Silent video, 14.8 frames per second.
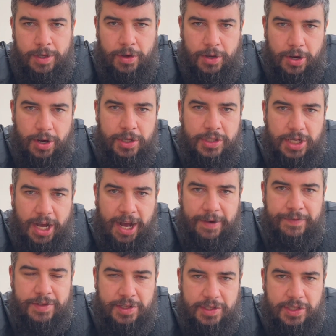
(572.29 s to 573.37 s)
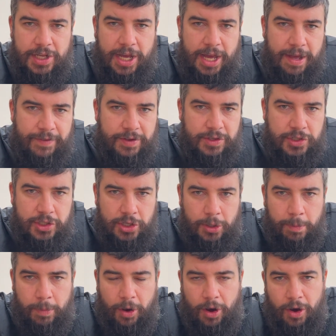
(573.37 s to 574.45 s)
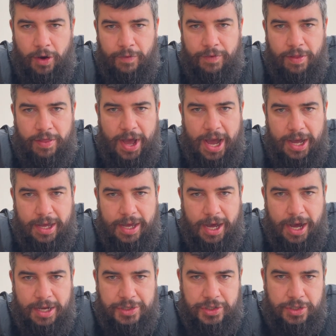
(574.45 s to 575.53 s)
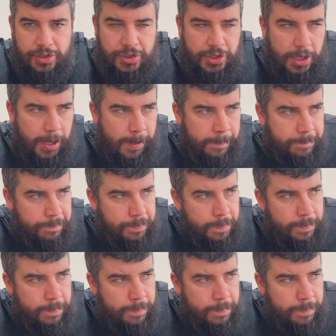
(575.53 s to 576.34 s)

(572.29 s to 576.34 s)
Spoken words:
you're going to have to save some of that cash. So